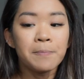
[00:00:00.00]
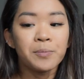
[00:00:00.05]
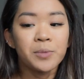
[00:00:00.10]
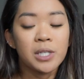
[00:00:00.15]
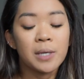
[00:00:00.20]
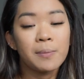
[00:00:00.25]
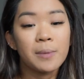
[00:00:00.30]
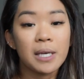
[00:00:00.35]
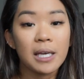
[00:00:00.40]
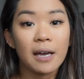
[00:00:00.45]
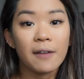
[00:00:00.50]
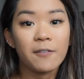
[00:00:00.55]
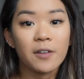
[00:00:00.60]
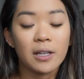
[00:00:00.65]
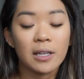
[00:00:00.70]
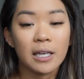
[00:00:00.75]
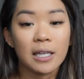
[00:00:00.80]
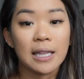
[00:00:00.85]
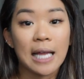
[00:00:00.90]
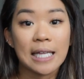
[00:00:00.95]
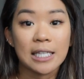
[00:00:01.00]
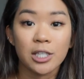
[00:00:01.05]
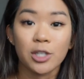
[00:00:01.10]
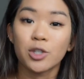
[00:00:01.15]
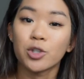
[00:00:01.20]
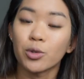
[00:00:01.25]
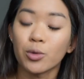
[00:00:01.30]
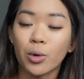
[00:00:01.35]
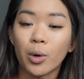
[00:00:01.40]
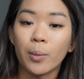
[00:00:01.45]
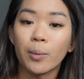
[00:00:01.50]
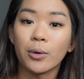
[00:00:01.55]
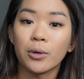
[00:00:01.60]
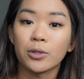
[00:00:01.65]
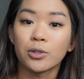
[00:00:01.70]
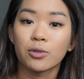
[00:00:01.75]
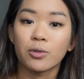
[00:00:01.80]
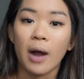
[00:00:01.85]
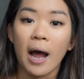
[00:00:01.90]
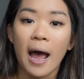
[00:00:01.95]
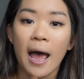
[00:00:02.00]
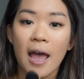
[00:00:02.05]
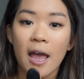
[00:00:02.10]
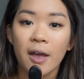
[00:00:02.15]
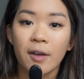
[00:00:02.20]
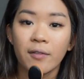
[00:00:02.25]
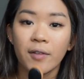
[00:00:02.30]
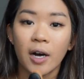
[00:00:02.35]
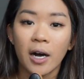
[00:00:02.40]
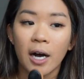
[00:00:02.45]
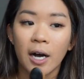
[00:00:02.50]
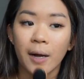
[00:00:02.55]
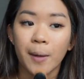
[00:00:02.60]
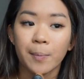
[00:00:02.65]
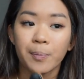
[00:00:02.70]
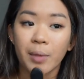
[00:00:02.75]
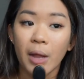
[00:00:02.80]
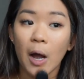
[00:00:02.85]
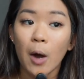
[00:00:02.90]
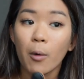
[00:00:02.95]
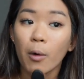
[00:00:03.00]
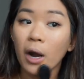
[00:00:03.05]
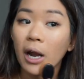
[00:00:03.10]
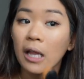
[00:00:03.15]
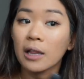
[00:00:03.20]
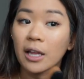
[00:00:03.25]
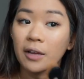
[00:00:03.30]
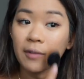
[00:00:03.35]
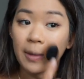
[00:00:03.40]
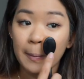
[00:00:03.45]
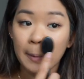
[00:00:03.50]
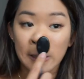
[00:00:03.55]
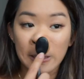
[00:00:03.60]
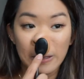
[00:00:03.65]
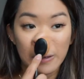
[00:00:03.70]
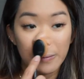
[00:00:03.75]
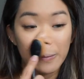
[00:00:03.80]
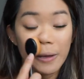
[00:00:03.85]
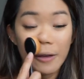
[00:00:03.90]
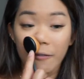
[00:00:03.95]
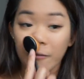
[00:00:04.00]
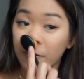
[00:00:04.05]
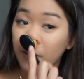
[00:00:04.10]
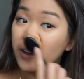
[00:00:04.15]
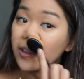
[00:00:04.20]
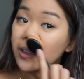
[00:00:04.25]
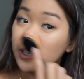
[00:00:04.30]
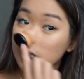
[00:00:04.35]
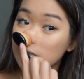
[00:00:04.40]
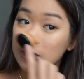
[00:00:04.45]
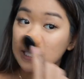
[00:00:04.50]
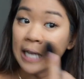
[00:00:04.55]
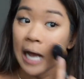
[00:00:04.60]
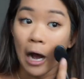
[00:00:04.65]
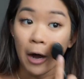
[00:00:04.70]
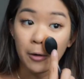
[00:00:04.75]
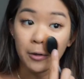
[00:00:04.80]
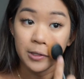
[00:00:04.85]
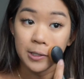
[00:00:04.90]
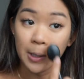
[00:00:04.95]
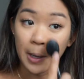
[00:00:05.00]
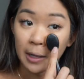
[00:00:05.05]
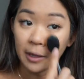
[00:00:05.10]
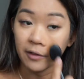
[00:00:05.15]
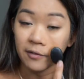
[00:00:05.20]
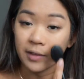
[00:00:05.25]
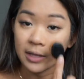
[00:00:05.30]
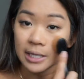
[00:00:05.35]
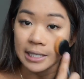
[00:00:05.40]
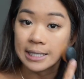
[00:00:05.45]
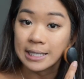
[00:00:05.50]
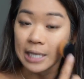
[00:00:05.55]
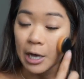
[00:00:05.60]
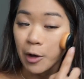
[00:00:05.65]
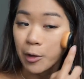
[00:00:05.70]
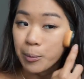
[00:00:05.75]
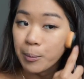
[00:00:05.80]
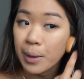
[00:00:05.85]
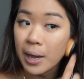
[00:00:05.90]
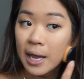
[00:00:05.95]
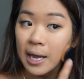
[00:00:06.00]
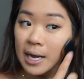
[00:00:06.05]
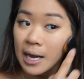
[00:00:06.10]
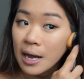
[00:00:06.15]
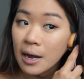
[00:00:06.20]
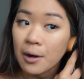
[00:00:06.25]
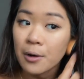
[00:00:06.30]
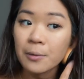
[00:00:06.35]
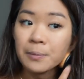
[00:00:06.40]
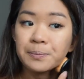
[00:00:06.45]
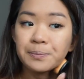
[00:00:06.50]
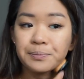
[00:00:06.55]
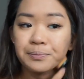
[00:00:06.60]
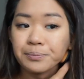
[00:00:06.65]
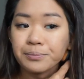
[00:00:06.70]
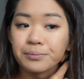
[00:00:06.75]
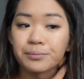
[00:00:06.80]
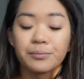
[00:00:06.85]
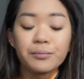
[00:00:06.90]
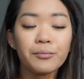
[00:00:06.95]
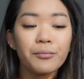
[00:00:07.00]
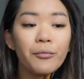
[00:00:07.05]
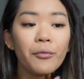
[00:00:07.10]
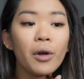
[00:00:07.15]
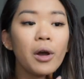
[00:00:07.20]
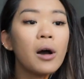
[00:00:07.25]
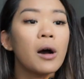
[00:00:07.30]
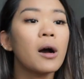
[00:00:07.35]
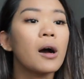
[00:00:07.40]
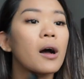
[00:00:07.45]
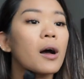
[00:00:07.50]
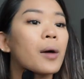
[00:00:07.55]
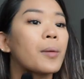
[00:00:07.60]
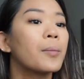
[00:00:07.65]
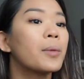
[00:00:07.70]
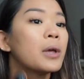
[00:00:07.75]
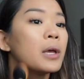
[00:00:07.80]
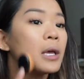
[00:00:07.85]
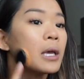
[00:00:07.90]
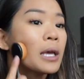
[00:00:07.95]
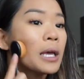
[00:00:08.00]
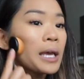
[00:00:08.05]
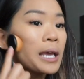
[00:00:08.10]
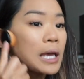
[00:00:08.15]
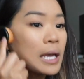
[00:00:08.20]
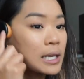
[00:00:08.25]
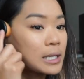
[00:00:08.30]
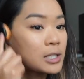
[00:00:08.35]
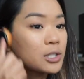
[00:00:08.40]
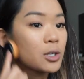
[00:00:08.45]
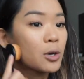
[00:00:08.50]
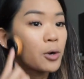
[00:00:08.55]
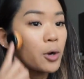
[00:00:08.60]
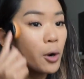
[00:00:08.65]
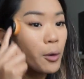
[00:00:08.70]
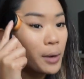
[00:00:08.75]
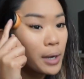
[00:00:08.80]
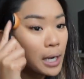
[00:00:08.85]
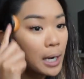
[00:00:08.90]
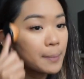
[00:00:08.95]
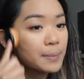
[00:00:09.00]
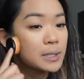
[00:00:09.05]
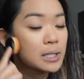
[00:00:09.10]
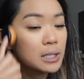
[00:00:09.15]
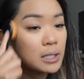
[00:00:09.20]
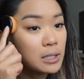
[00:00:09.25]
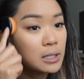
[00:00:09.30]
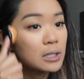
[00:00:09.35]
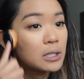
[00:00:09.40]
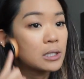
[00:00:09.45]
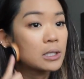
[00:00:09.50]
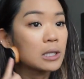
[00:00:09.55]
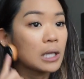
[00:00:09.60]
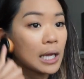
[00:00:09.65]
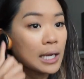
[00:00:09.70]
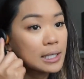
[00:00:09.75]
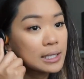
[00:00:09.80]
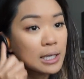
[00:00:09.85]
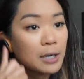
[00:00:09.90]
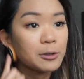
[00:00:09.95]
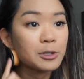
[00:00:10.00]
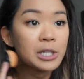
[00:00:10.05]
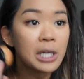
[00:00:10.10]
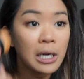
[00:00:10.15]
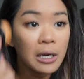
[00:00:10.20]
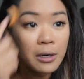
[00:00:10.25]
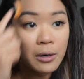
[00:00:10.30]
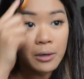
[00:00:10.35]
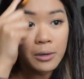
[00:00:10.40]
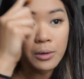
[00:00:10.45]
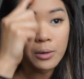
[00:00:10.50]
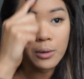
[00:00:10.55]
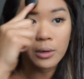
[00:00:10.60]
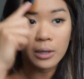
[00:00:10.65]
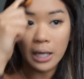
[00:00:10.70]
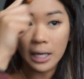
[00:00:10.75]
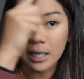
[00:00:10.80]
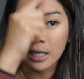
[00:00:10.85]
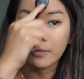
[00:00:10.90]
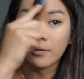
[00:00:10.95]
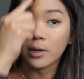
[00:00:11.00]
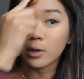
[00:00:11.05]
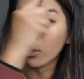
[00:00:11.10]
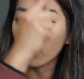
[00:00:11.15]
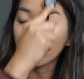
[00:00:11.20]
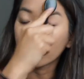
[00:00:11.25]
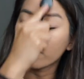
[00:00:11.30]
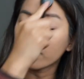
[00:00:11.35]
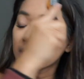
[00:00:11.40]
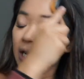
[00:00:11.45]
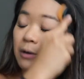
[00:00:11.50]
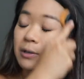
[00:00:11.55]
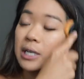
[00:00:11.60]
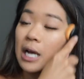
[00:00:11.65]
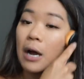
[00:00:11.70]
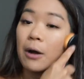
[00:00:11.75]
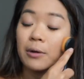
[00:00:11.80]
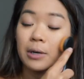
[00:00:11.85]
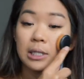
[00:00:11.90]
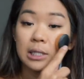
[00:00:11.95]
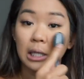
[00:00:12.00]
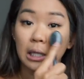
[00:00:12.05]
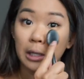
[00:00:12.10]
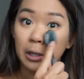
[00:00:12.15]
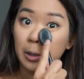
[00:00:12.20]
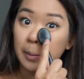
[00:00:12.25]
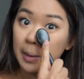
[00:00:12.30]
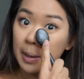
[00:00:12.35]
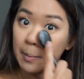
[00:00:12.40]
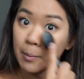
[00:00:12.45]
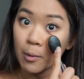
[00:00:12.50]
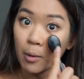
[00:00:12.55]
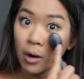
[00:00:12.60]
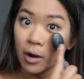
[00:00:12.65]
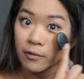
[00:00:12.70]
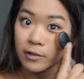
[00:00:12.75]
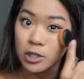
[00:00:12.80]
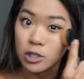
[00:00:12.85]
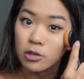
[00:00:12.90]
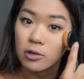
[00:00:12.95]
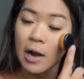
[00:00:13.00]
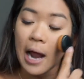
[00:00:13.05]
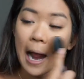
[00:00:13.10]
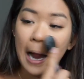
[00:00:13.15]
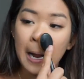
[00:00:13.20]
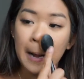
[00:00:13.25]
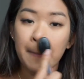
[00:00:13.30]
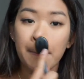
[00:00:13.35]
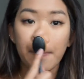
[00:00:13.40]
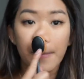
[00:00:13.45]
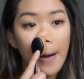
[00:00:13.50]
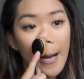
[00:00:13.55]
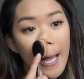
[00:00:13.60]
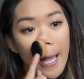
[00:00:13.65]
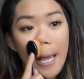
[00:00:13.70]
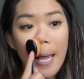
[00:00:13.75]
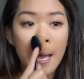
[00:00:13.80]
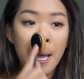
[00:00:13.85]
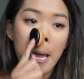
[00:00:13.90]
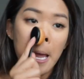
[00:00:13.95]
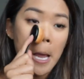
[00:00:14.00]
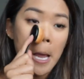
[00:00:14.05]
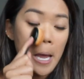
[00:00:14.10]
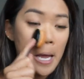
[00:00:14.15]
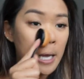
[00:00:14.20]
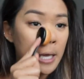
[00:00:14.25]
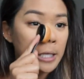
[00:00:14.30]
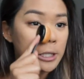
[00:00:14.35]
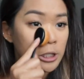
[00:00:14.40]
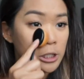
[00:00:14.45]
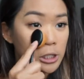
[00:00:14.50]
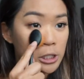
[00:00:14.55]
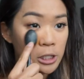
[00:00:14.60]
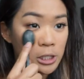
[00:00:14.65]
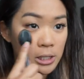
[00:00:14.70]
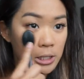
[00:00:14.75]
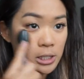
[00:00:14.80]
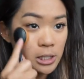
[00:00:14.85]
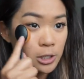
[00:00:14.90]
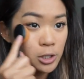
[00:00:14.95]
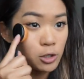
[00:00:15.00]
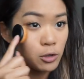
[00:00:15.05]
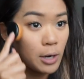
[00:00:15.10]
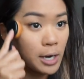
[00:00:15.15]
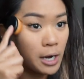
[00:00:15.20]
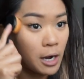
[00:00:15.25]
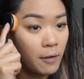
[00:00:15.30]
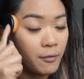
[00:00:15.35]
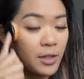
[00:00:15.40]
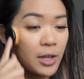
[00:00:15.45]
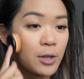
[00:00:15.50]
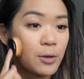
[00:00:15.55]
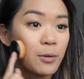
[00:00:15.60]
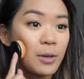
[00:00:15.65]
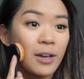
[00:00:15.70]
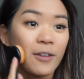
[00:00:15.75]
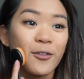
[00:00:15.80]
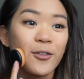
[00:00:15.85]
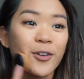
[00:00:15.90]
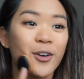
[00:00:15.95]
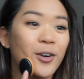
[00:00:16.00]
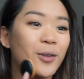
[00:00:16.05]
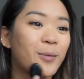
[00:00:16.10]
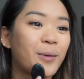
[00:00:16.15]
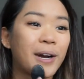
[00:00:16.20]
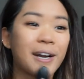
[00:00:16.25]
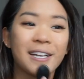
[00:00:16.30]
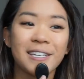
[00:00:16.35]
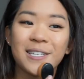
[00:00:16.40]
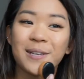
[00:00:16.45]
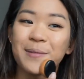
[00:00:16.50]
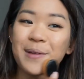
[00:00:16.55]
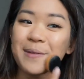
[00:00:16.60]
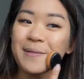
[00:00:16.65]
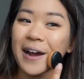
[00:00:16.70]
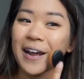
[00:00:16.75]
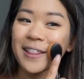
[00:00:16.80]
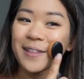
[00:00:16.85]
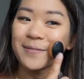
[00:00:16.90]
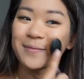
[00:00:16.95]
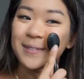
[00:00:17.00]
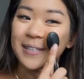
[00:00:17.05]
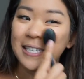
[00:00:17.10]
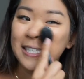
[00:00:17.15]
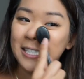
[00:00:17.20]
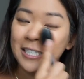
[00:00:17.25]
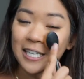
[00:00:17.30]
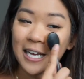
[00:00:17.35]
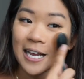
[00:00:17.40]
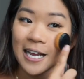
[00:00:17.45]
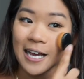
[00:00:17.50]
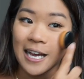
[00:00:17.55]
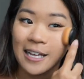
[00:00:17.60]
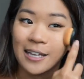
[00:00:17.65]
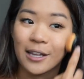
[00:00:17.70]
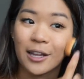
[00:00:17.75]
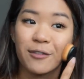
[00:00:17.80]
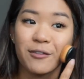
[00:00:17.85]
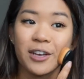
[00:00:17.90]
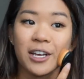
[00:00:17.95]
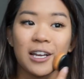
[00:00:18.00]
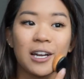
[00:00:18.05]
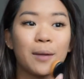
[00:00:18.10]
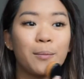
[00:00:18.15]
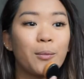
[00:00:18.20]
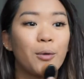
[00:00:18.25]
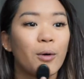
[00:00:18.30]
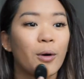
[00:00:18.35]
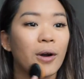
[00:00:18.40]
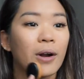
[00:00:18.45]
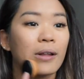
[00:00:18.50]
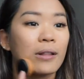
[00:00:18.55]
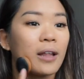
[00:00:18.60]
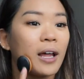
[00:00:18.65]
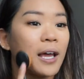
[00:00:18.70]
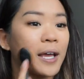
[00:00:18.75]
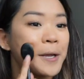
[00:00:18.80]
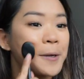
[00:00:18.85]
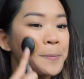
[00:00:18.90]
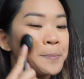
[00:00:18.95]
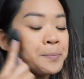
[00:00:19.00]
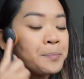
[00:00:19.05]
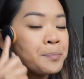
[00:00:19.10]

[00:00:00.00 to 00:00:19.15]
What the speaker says: to me, I feel like that's a doable drive. Now where I live, I'm a little bit further south, so I live in the South Bay now. And so going up to like downtown or like even north of downtown is a little bit more of a trek, but it's just a trade-off that you get for wanting to be by the beach and living in a more like